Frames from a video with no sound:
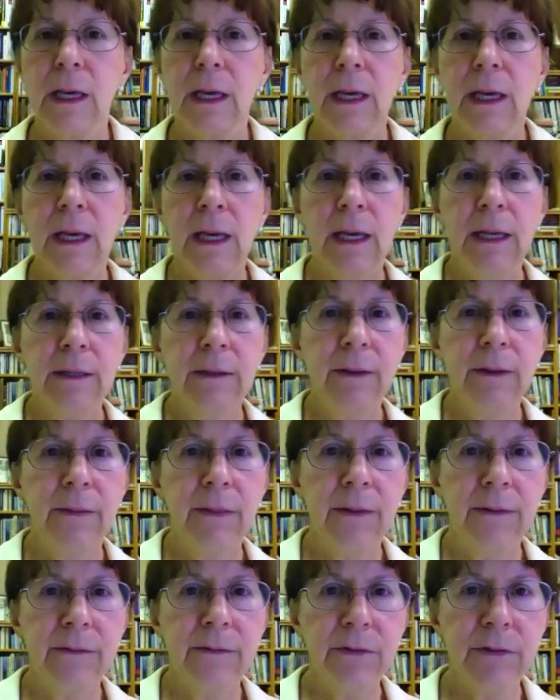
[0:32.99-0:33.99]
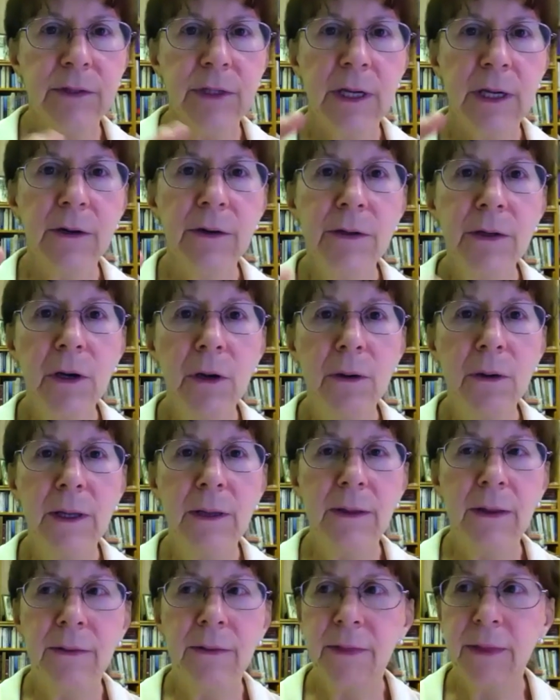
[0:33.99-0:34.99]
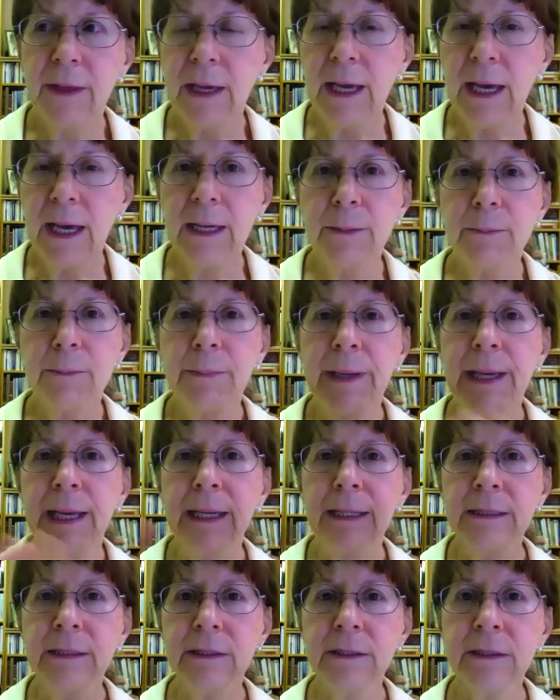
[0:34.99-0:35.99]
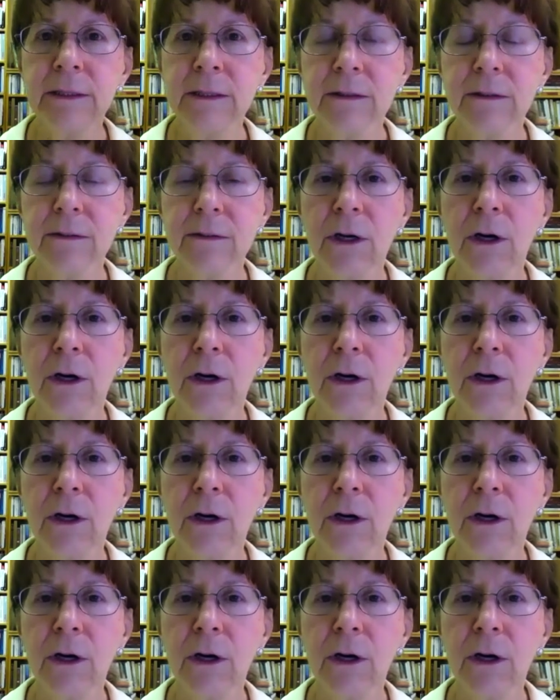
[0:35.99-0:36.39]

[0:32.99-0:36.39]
And the scenario, and they had abandoned